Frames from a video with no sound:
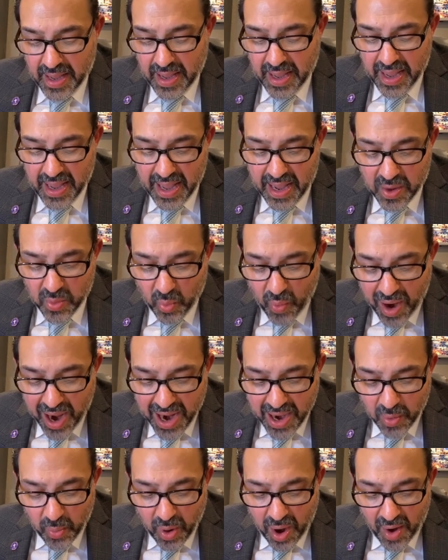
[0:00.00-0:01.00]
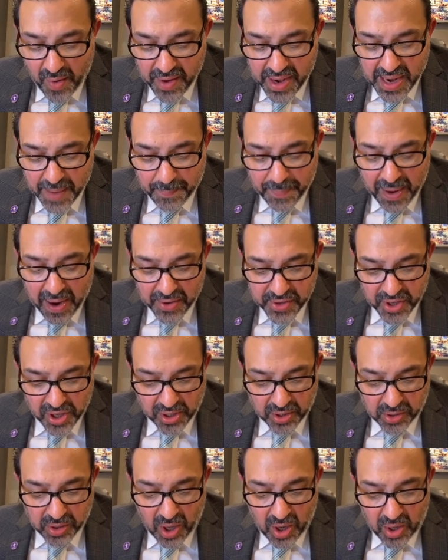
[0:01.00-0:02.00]
And why worry about your
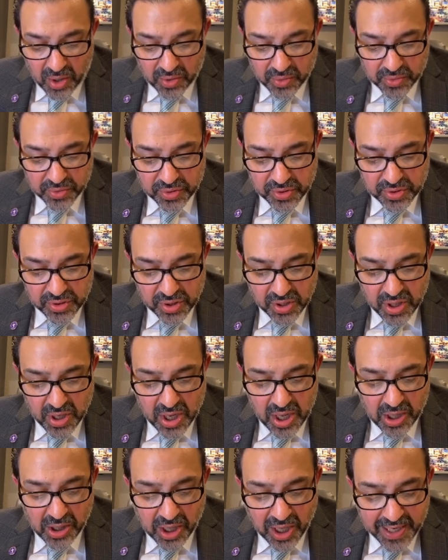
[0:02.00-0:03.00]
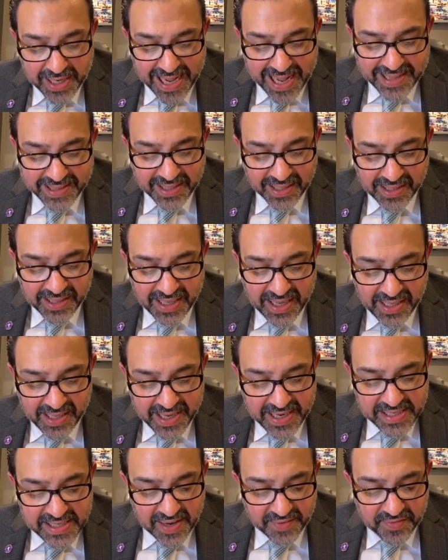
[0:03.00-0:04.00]
clothes? Look at the
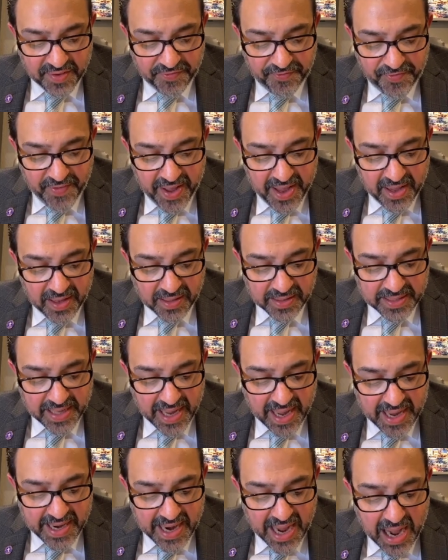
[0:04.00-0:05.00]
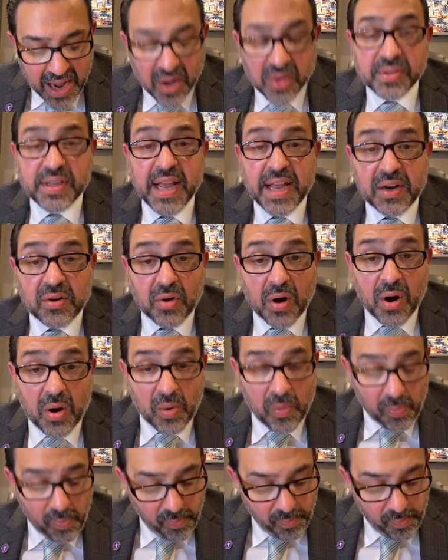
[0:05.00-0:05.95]
lilies of the field and how they grow.